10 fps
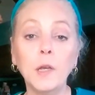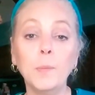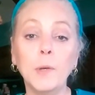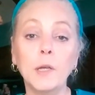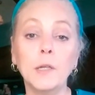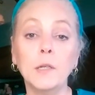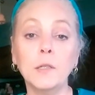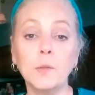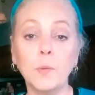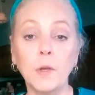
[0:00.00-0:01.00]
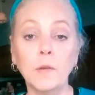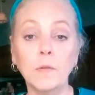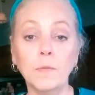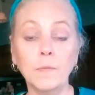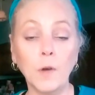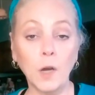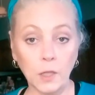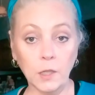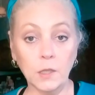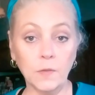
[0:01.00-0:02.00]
big sweet onions,